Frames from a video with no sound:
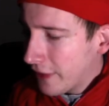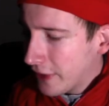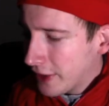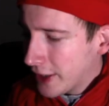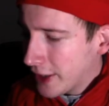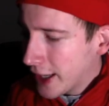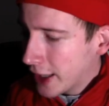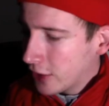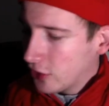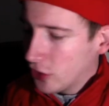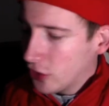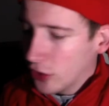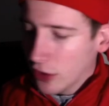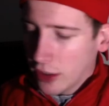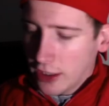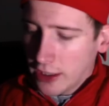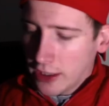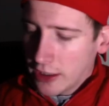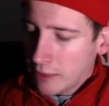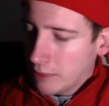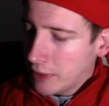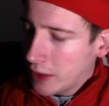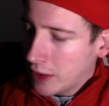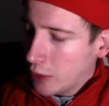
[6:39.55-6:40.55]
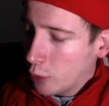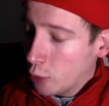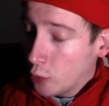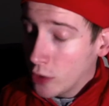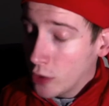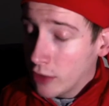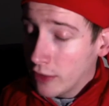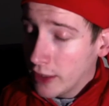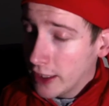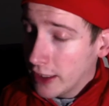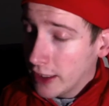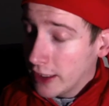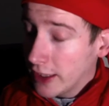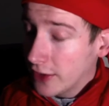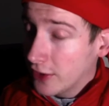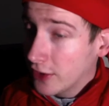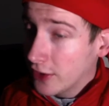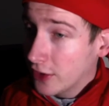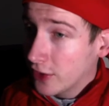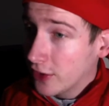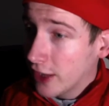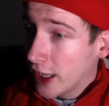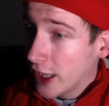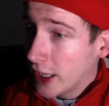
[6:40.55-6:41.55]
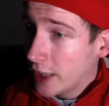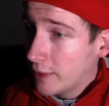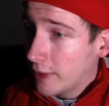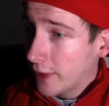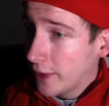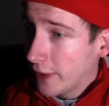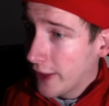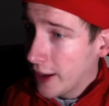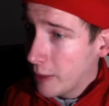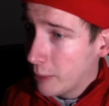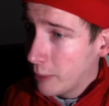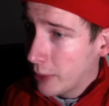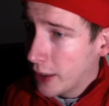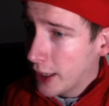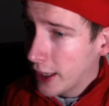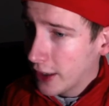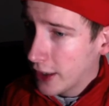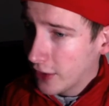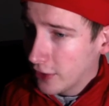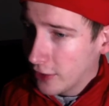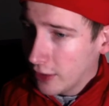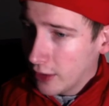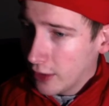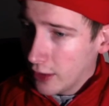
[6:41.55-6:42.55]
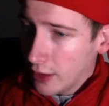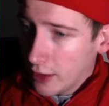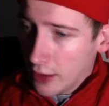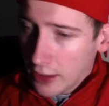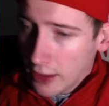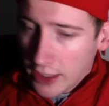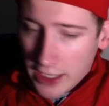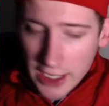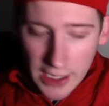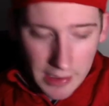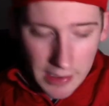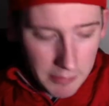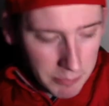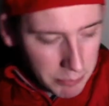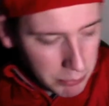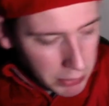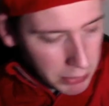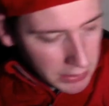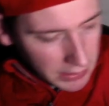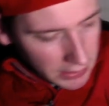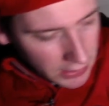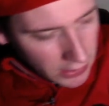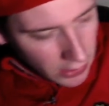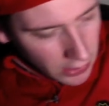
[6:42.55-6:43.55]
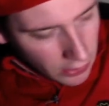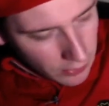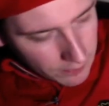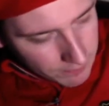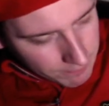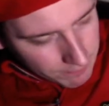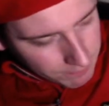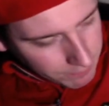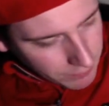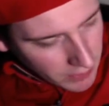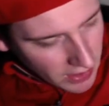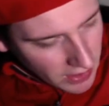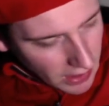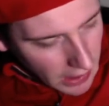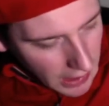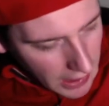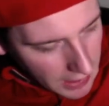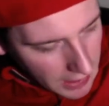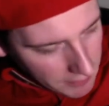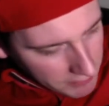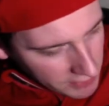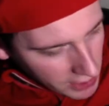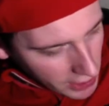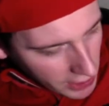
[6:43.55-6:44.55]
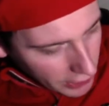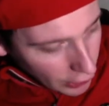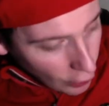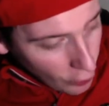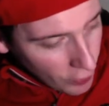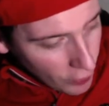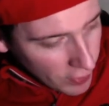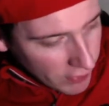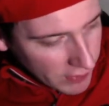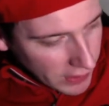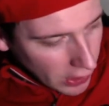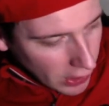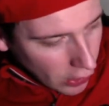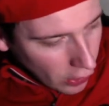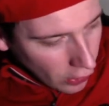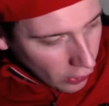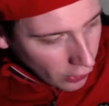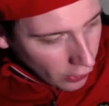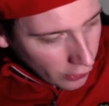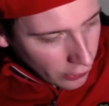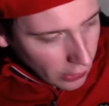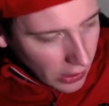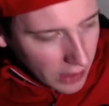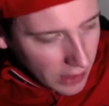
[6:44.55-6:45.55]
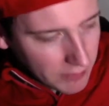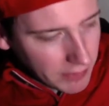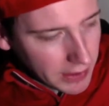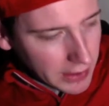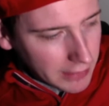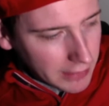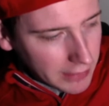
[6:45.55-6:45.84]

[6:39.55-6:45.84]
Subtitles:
The tech junkie in me really gets excited about that box, but you know, I'm not overly hard on my